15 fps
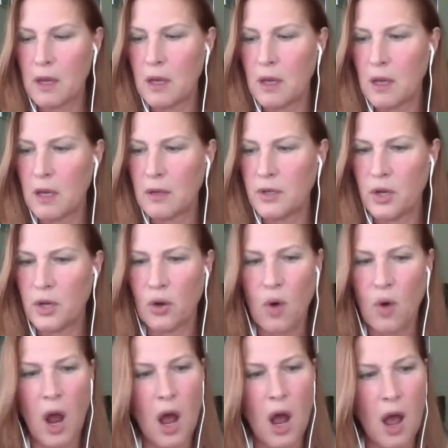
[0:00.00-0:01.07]
eh, you
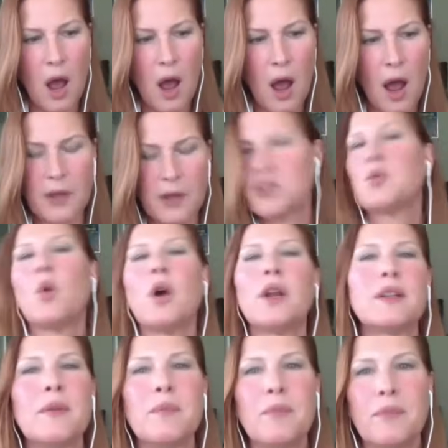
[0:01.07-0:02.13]
know, I just
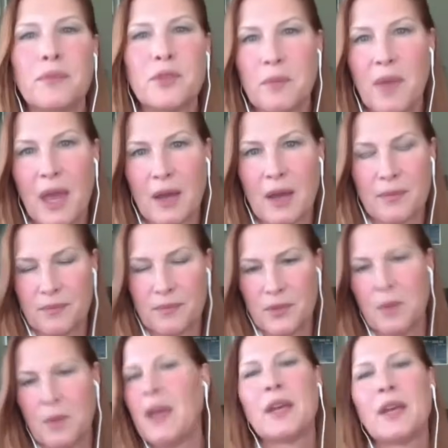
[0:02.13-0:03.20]
wanted to to make
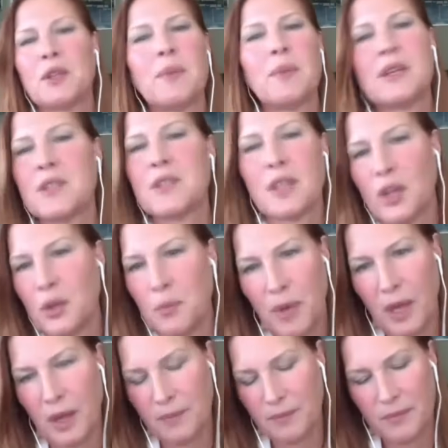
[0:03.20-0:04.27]
to make it the best it could
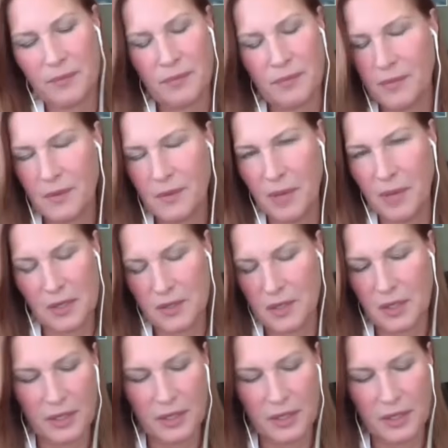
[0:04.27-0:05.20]
be. Basically.